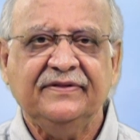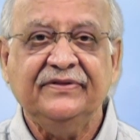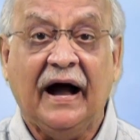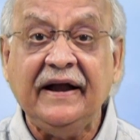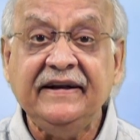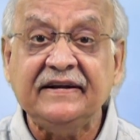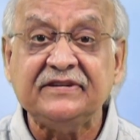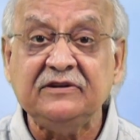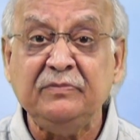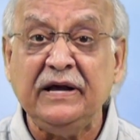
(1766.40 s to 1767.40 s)
that
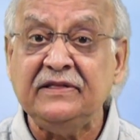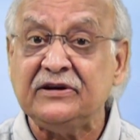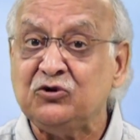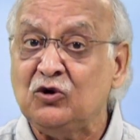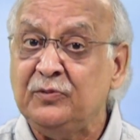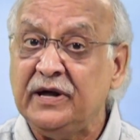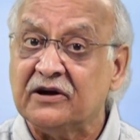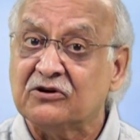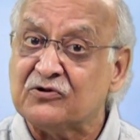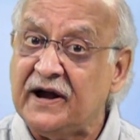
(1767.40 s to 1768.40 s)
doesn't mean that you will be a
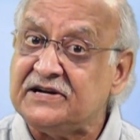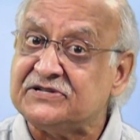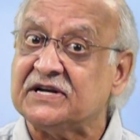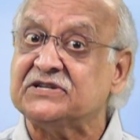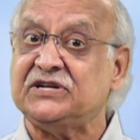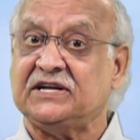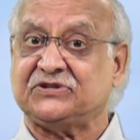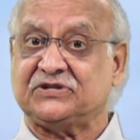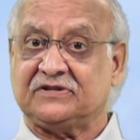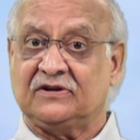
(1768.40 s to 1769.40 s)
great
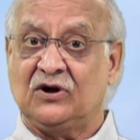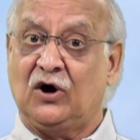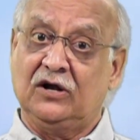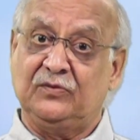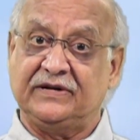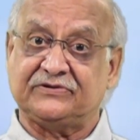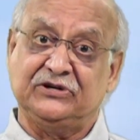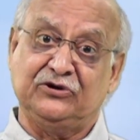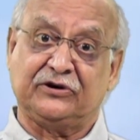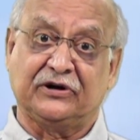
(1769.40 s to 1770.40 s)
success always in
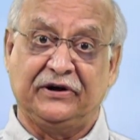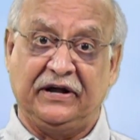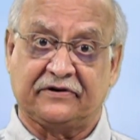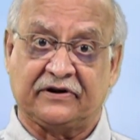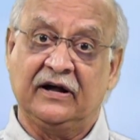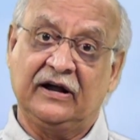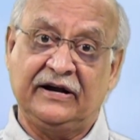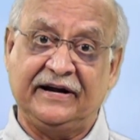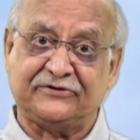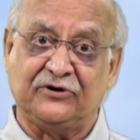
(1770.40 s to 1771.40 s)
your career
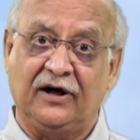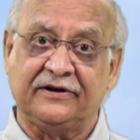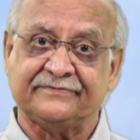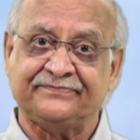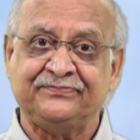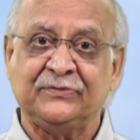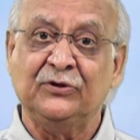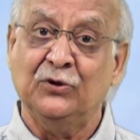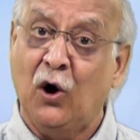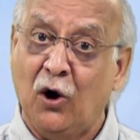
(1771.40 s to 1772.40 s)
later on.
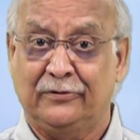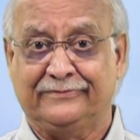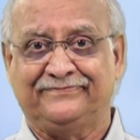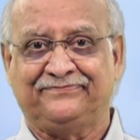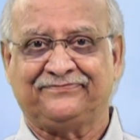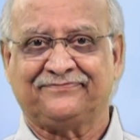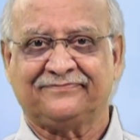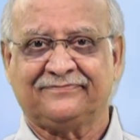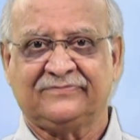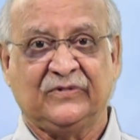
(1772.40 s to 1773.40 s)
No,
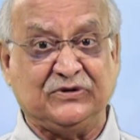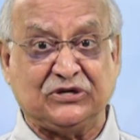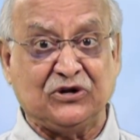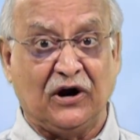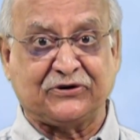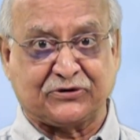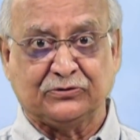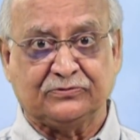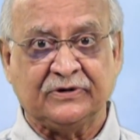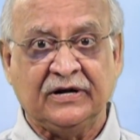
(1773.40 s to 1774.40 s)
which is not
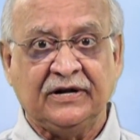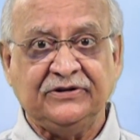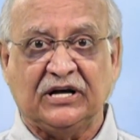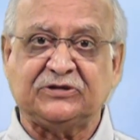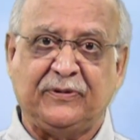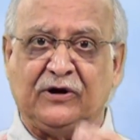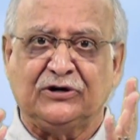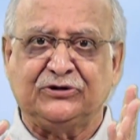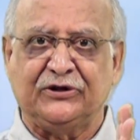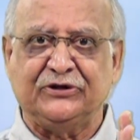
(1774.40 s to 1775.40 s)
true. Just because
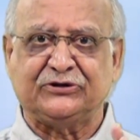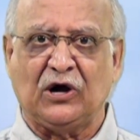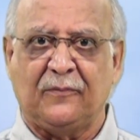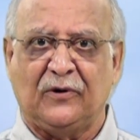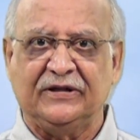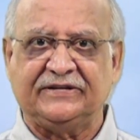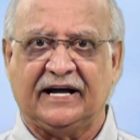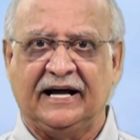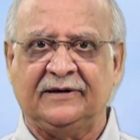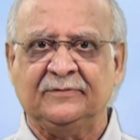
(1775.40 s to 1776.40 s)
you're on the top all the
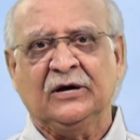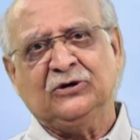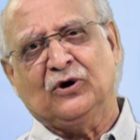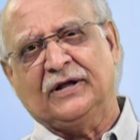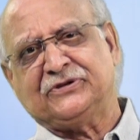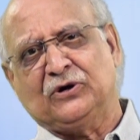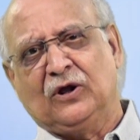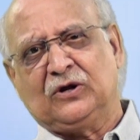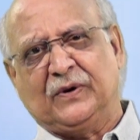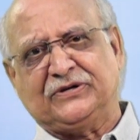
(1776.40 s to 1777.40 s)
time, you answer all
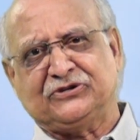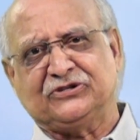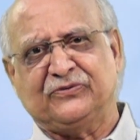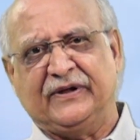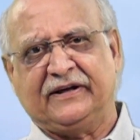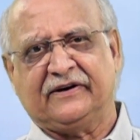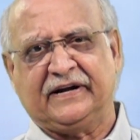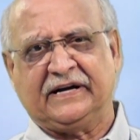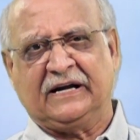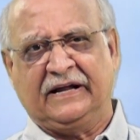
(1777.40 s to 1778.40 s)
questions very
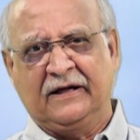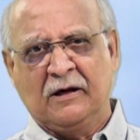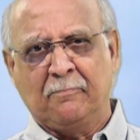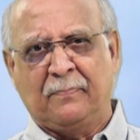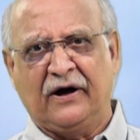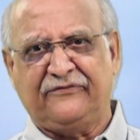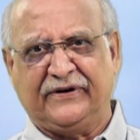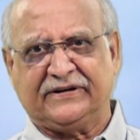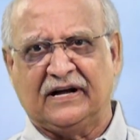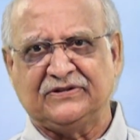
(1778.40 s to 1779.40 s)
correctly,
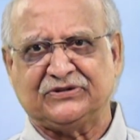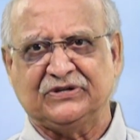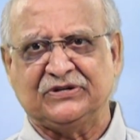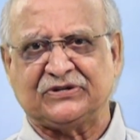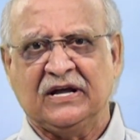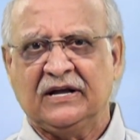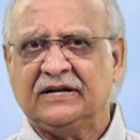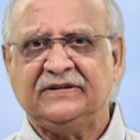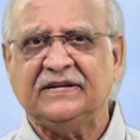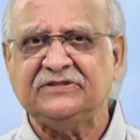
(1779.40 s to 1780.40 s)
perfect answers,
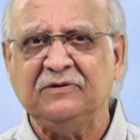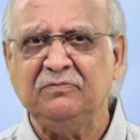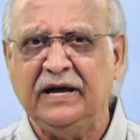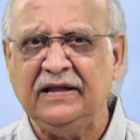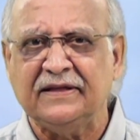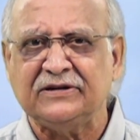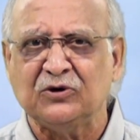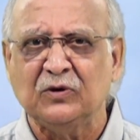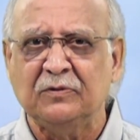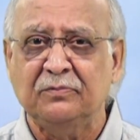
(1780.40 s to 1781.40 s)
doesn't mean that you
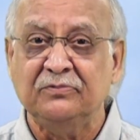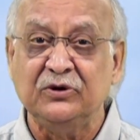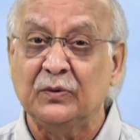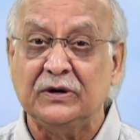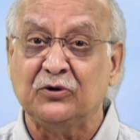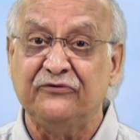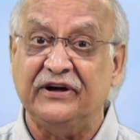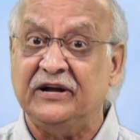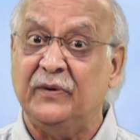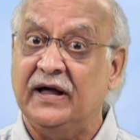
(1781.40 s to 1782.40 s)
will do
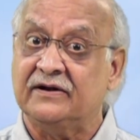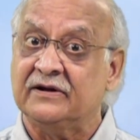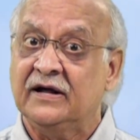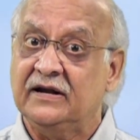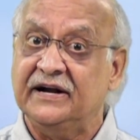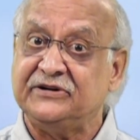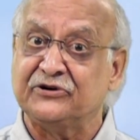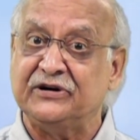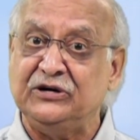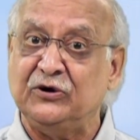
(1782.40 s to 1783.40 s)
very well later
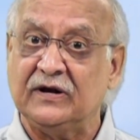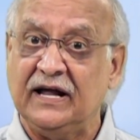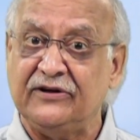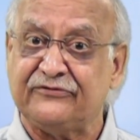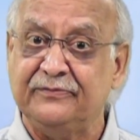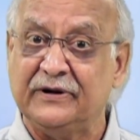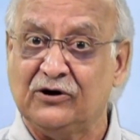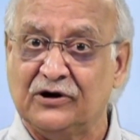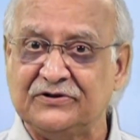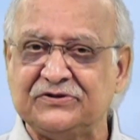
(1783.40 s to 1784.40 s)
in your life,
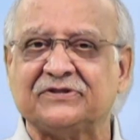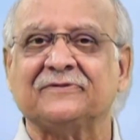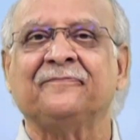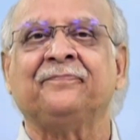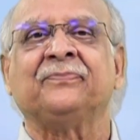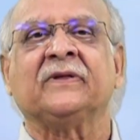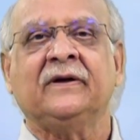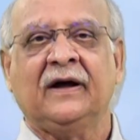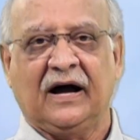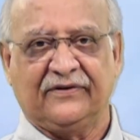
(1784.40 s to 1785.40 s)
because
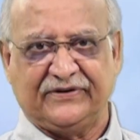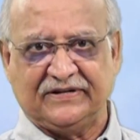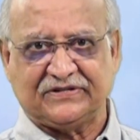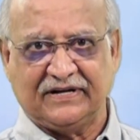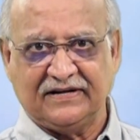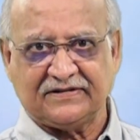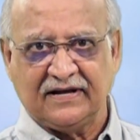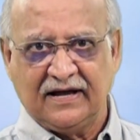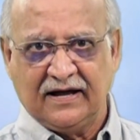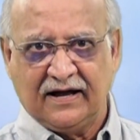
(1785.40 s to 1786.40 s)
Hafiz says
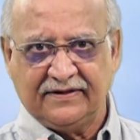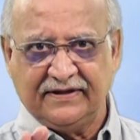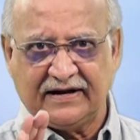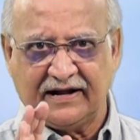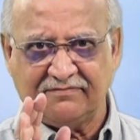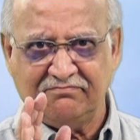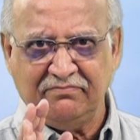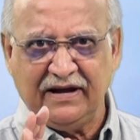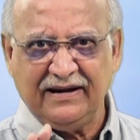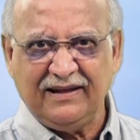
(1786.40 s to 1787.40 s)
there are
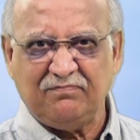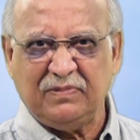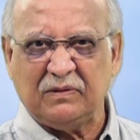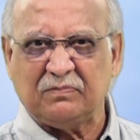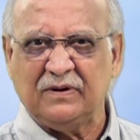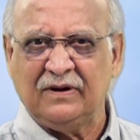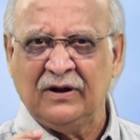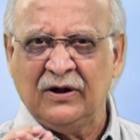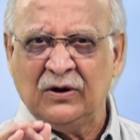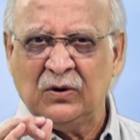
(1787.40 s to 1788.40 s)
many people
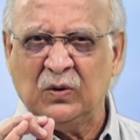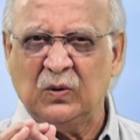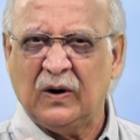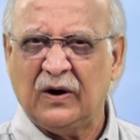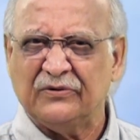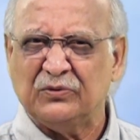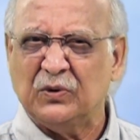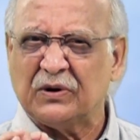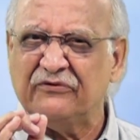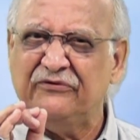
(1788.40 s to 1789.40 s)
who
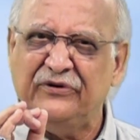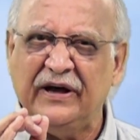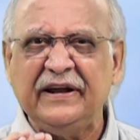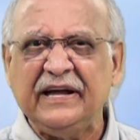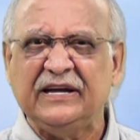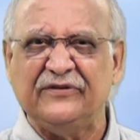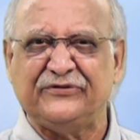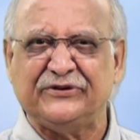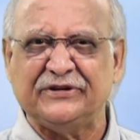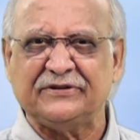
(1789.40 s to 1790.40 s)
are very
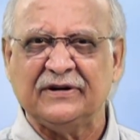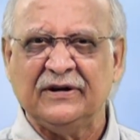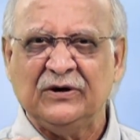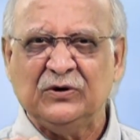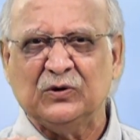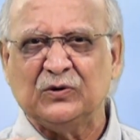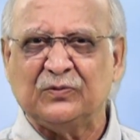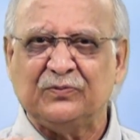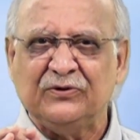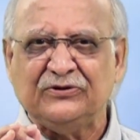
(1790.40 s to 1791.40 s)
gifted, who
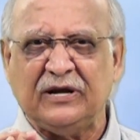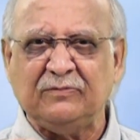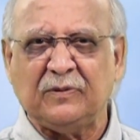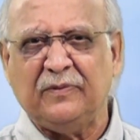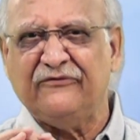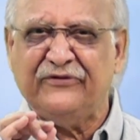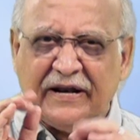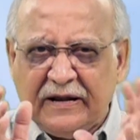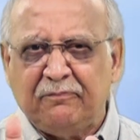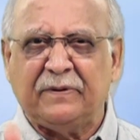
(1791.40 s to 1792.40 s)
seem to be
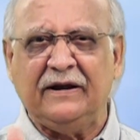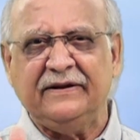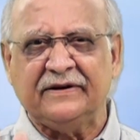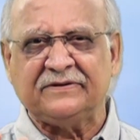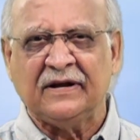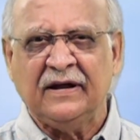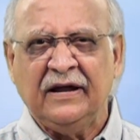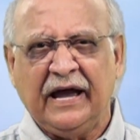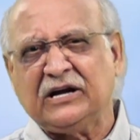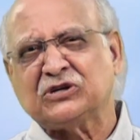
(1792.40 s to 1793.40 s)
very brilliant,
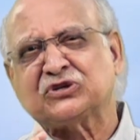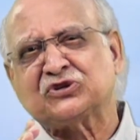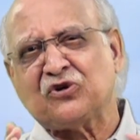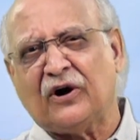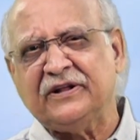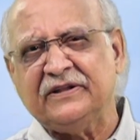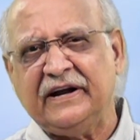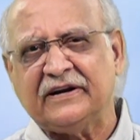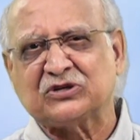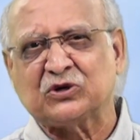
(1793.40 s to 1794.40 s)
extraordinary
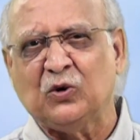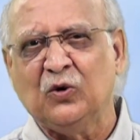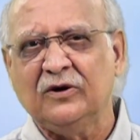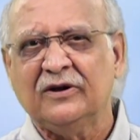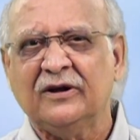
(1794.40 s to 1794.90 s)
at school,